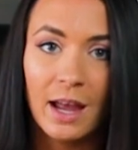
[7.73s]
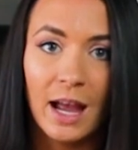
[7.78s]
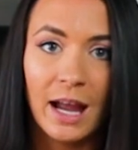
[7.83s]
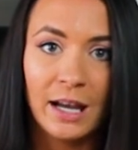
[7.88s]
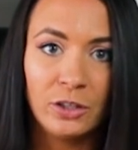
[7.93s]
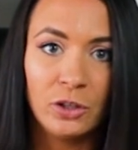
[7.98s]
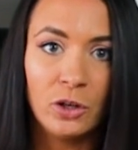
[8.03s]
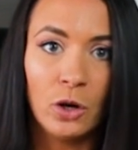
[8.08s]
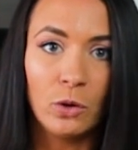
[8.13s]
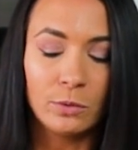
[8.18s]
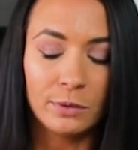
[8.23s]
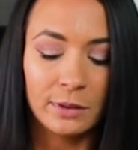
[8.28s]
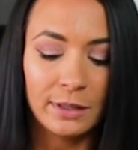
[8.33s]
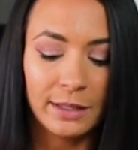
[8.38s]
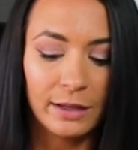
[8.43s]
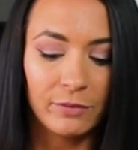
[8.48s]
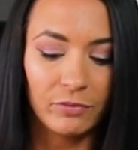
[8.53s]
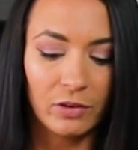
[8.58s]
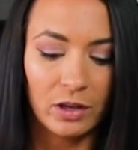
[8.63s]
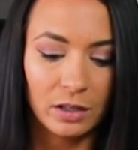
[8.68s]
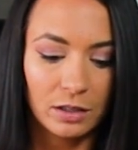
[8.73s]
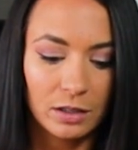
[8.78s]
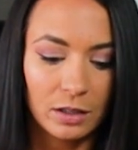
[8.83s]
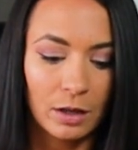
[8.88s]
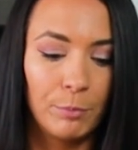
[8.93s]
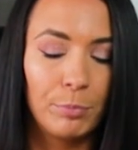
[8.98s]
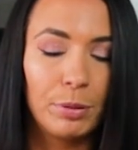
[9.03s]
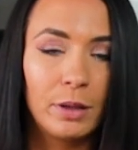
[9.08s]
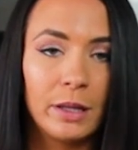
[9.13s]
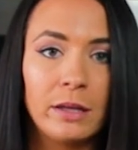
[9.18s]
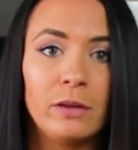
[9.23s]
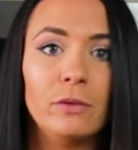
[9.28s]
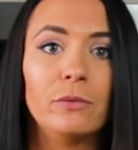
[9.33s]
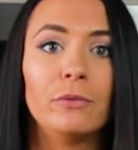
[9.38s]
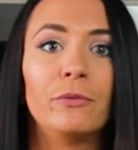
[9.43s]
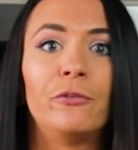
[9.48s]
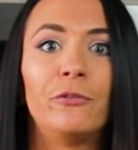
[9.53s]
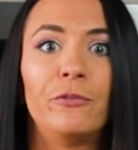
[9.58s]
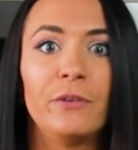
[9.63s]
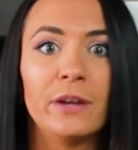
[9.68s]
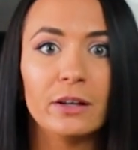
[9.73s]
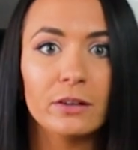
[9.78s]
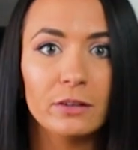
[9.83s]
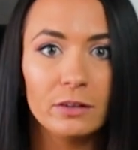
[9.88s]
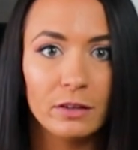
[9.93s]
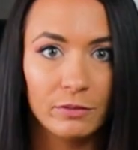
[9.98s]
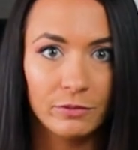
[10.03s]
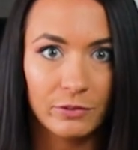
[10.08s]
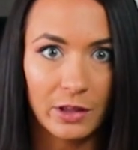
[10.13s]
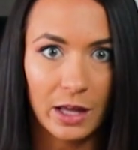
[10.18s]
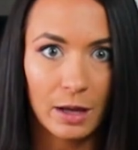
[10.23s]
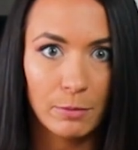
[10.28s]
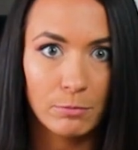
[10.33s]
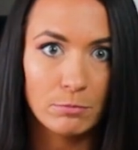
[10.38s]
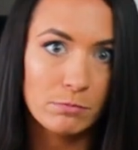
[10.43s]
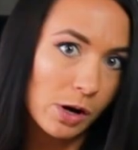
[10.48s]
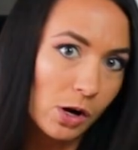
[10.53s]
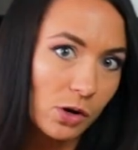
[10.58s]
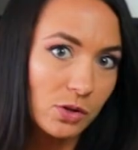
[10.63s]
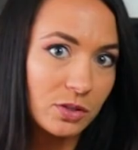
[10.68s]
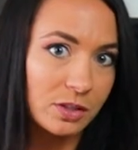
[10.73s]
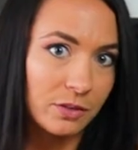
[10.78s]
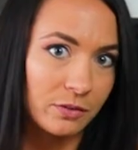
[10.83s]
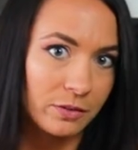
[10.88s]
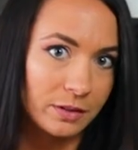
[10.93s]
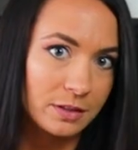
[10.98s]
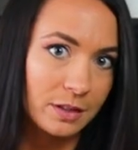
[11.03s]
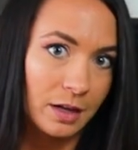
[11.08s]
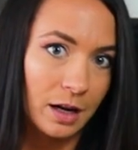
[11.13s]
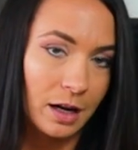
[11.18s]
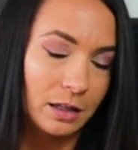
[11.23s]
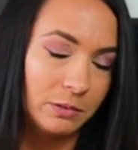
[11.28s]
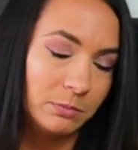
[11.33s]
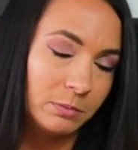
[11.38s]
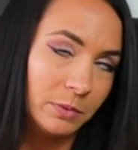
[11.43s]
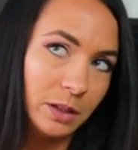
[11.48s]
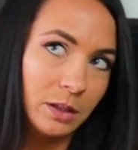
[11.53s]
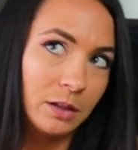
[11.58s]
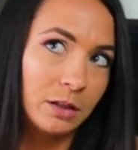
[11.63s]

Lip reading: and you don't live in complete fear of them most of the time,